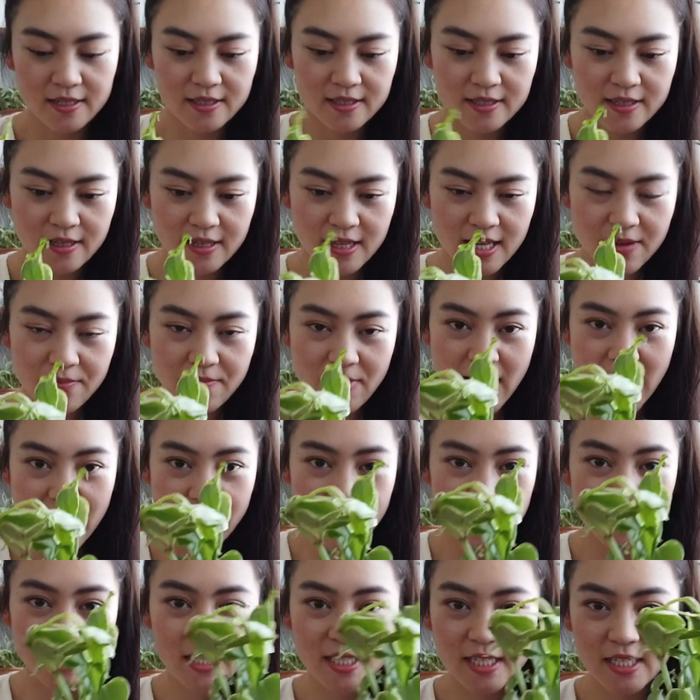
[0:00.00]
So they
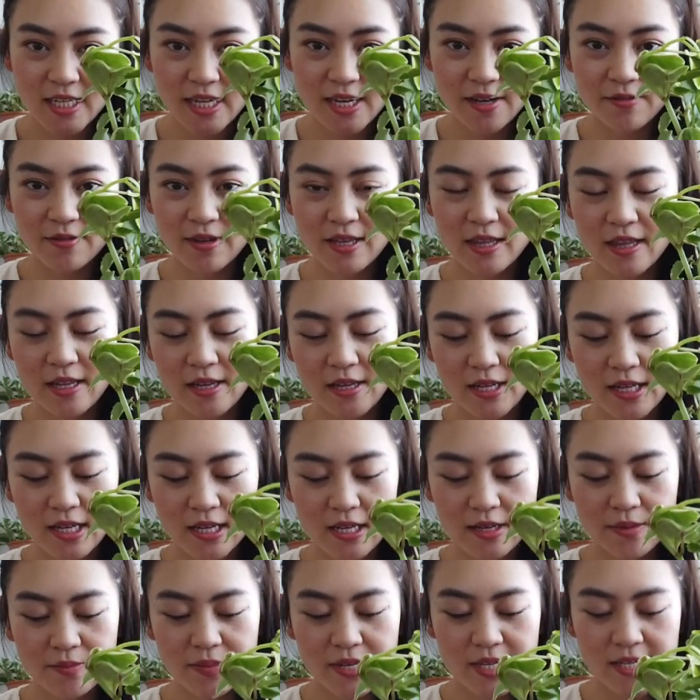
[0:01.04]
packaged it with
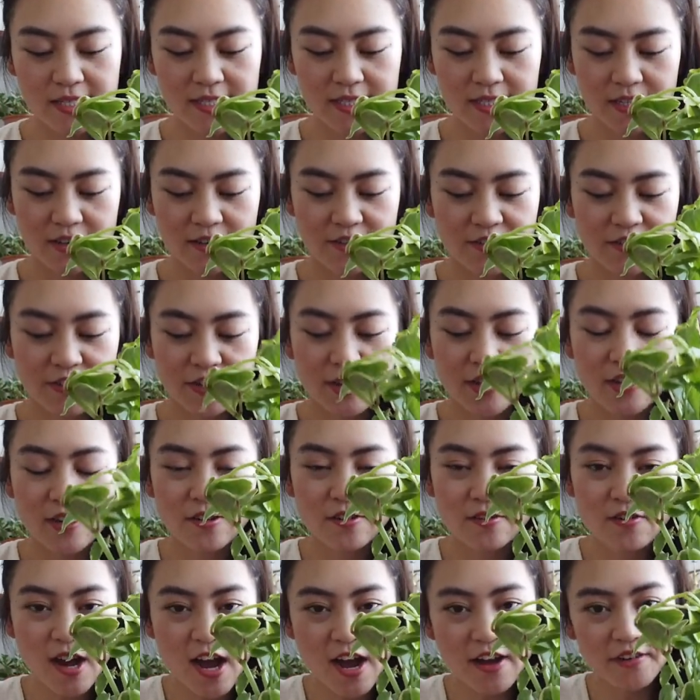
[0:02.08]
a piece of
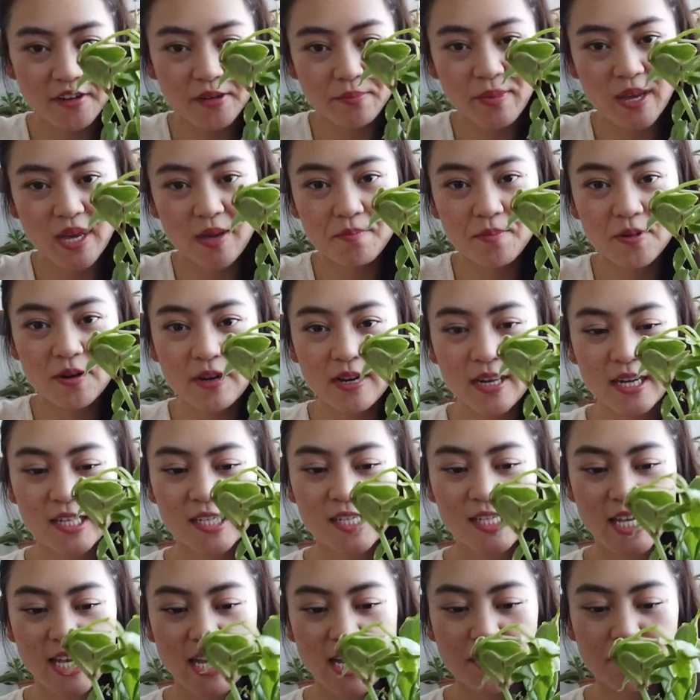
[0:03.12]
craft paper
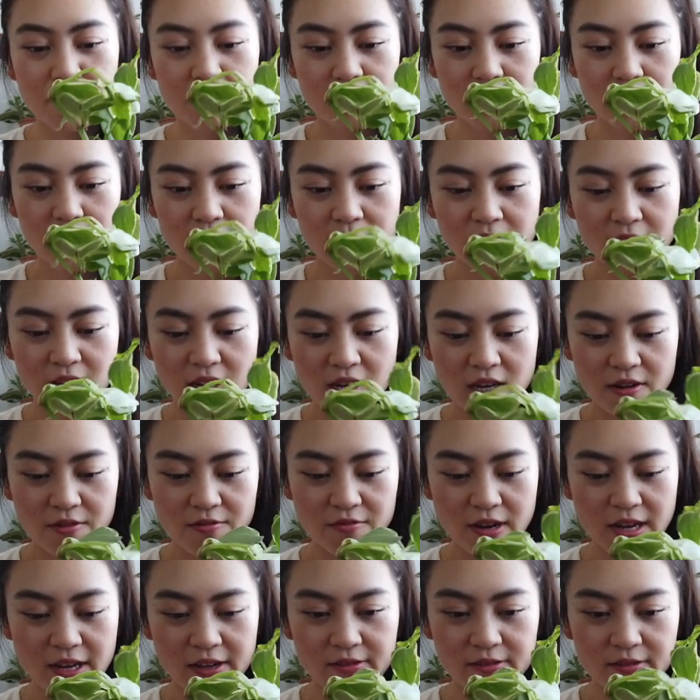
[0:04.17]
and tape
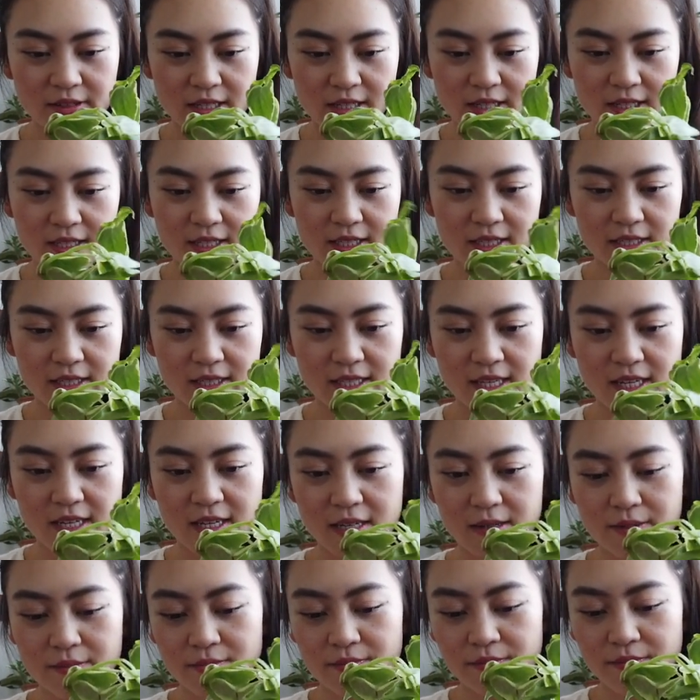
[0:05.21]
around
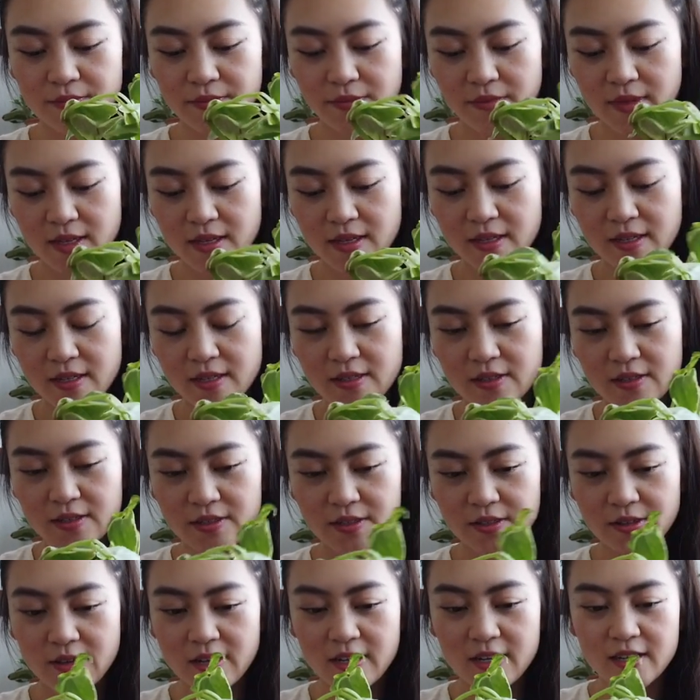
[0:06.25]
some
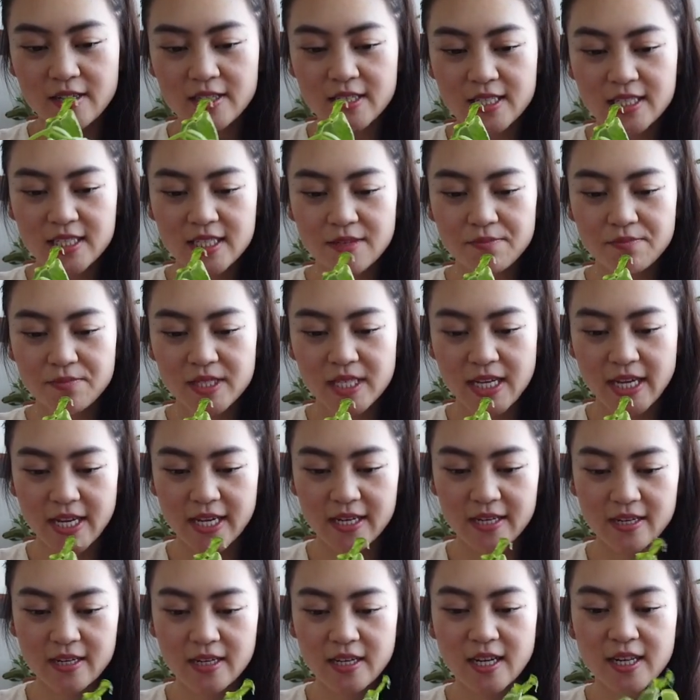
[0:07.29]
soil on this
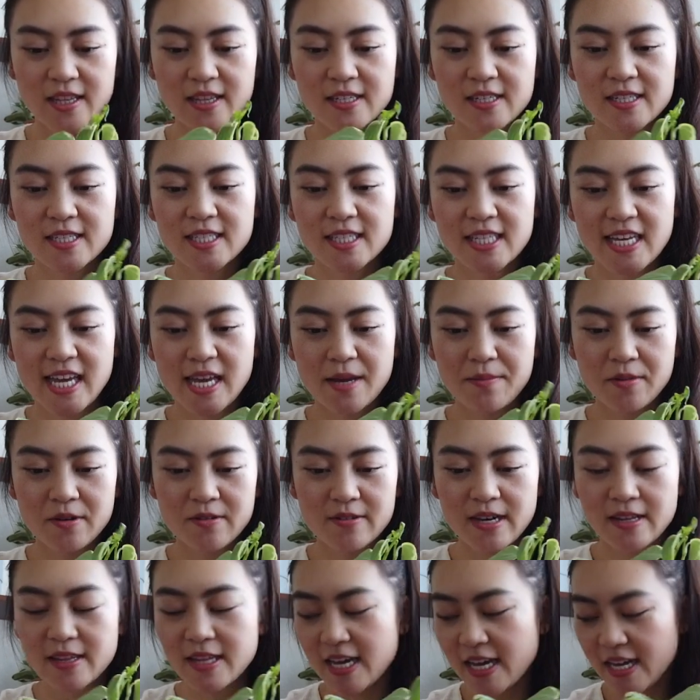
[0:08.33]
container, and there's tape
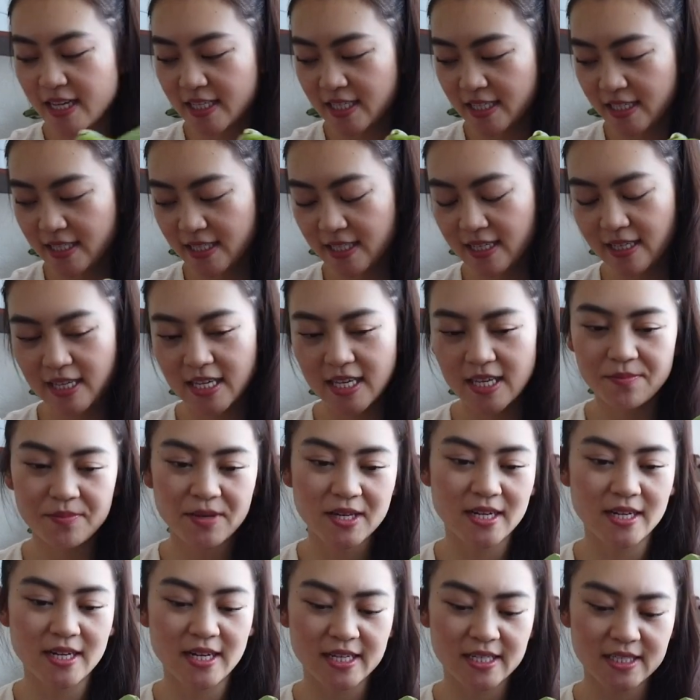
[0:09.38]
around the edges to keep
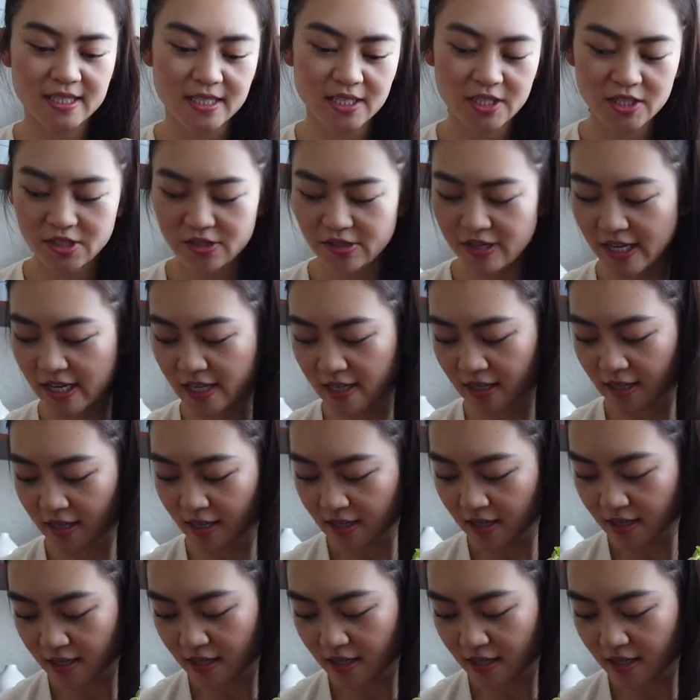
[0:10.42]
it nice and straight.